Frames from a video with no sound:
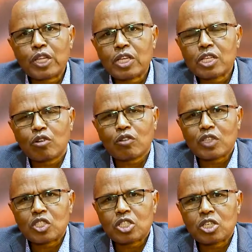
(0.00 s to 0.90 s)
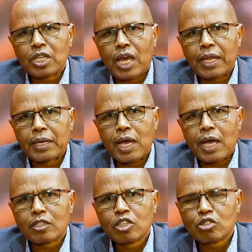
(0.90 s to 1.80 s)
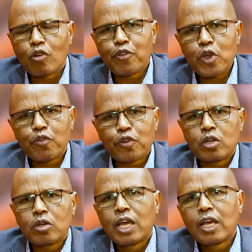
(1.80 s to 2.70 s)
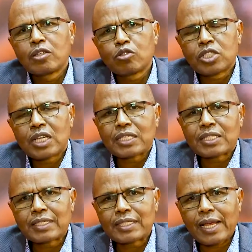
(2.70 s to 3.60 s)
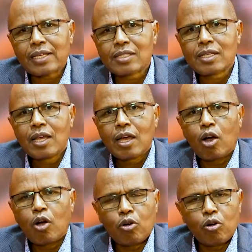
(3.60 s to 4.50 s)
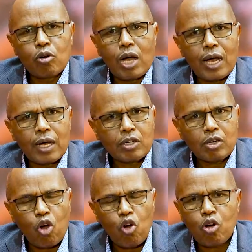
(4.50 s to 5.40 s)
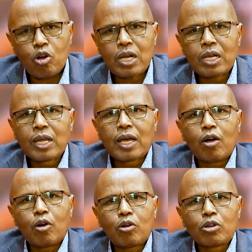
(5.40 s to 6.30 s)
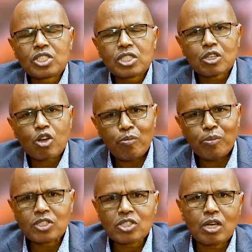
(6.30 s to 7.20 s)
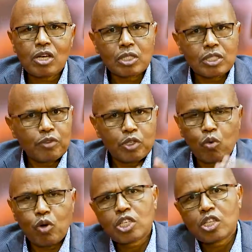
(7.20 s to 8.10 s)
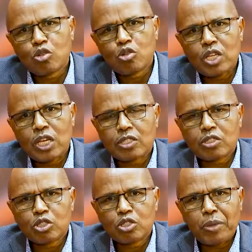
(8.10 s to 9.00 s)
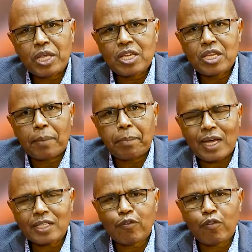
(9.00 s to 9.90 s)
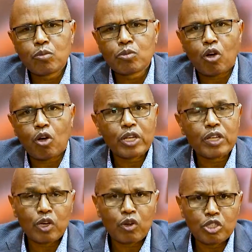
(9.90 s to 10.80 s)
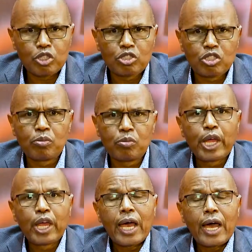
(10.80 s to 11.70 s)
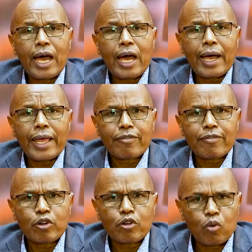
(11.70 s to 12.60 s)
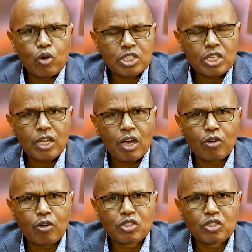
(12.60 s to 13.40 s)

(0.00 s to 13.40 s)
this conversation, and so feel free to send us a text or call or just comment if you're watching through the social media platforms or even on YouTube. If you're watching on